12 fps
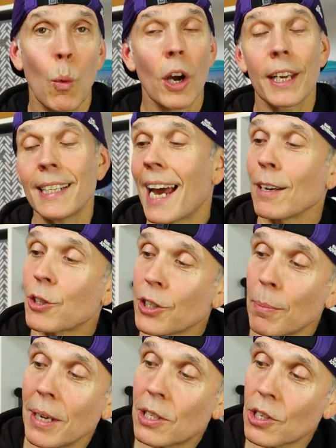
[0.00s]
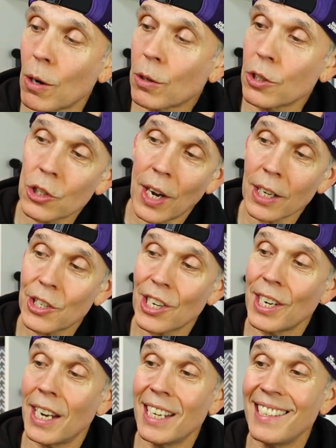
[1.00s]
Working down to the midsole
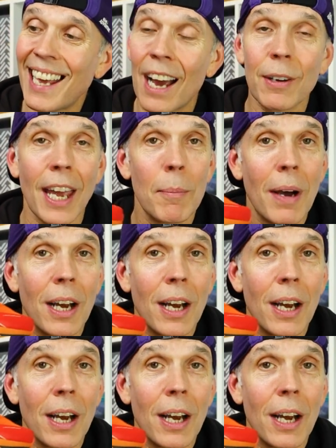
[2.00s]
construction and you now get a